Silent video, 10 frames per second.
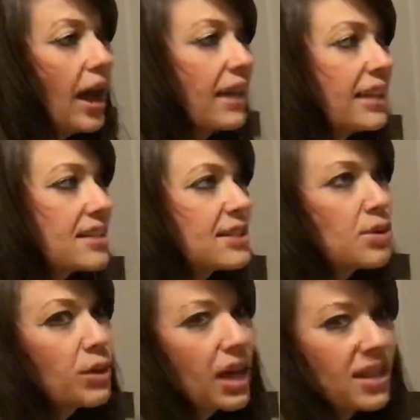I like to
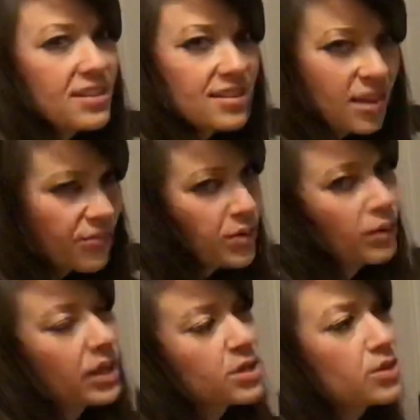see what kind of stuff you
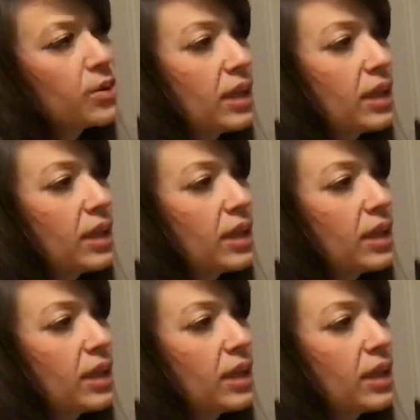like to do.